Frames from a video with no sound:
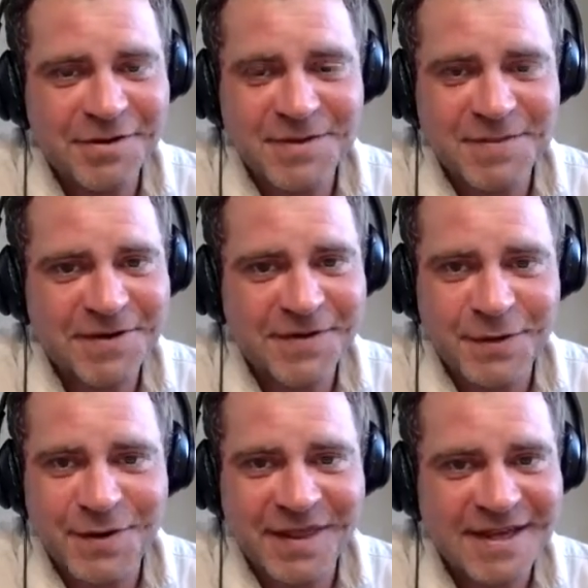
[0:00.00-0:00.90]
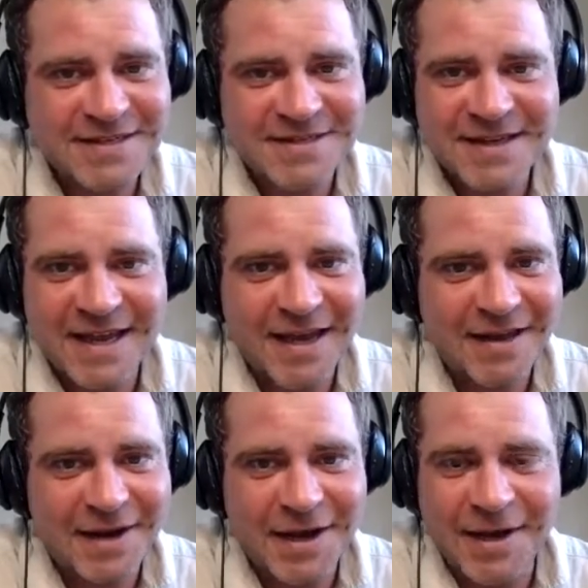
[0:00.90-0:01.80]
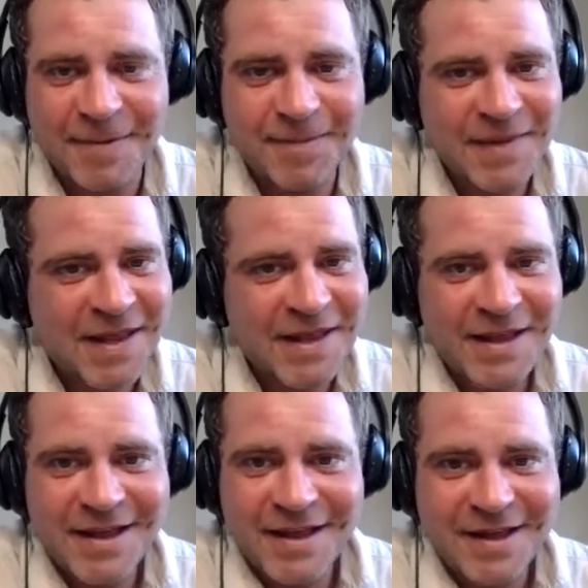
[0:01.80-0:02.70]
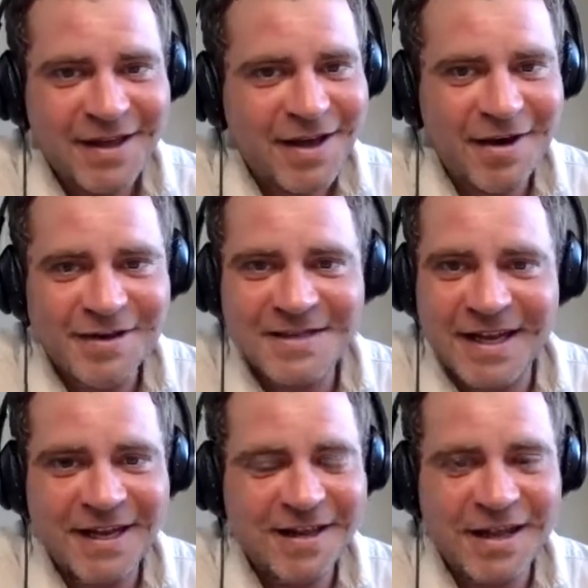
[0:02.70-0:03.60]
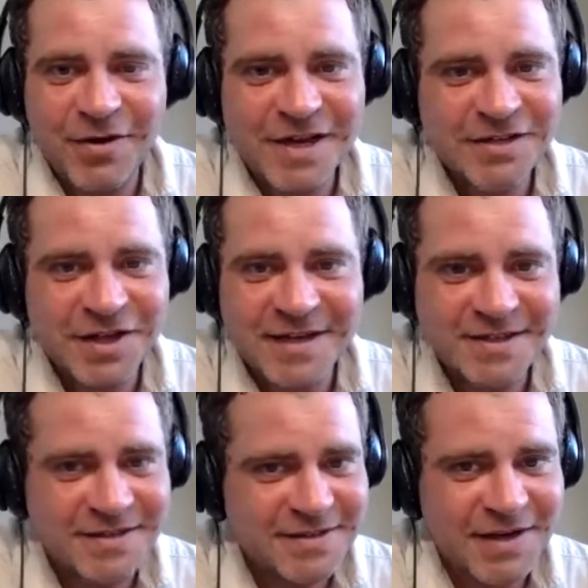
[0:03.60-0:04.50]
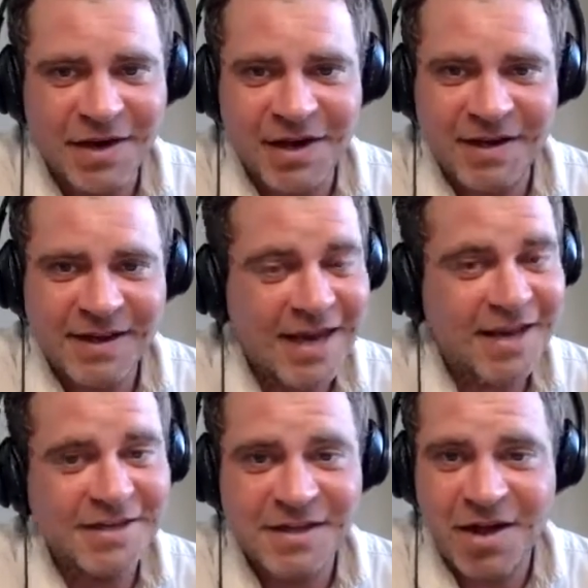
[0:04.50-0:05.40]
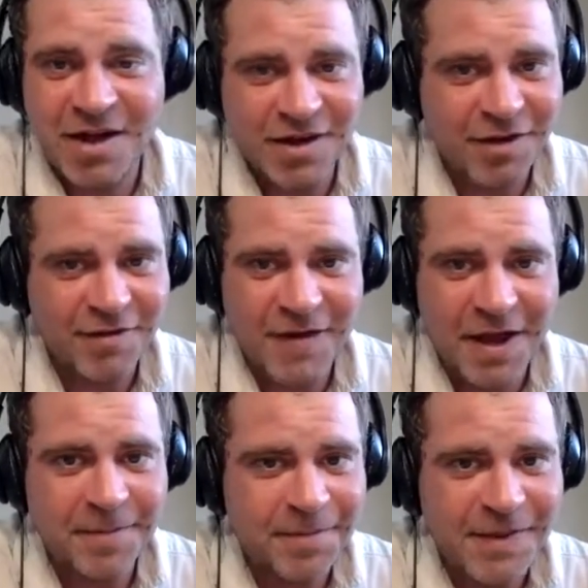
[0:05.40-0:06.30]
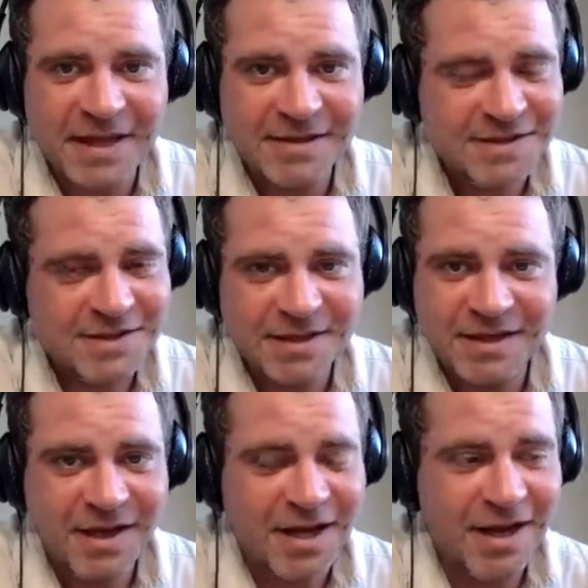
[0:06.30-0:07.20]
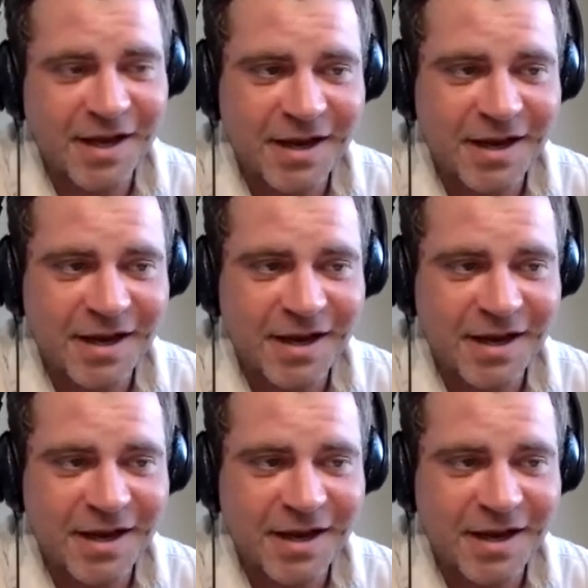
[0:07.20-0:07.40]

you so much for doing this. And um, honestly, congratulations on getting into the Hockey Hall of Fame. It's a, a,